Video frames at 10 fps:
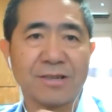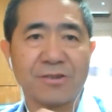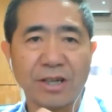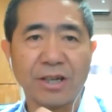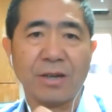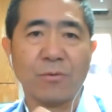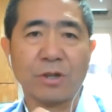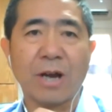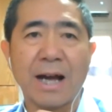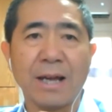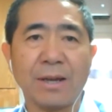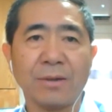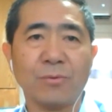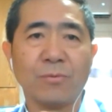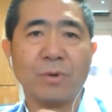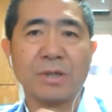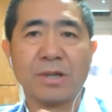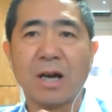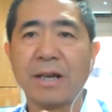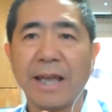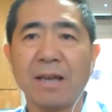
a city which I was not